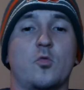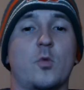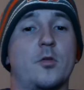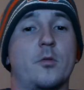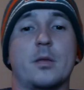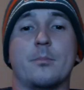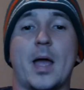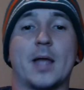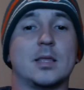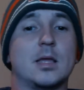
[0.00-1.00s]
whether it be
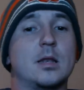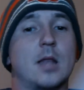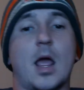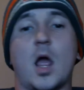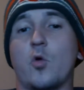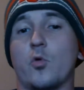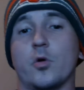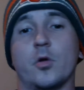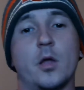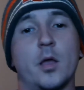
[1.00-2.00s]
back then, now,
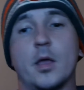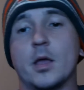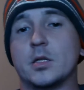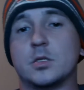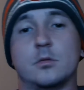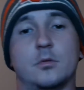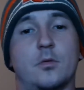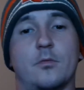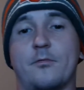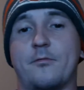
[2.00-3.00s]
or
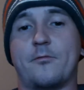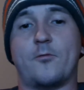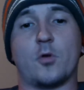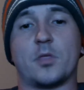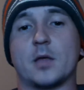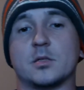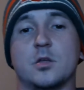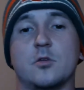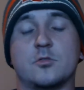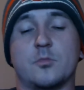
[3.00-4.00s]
4,000
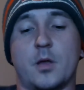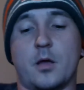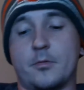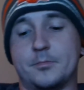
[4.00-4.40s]
years from now.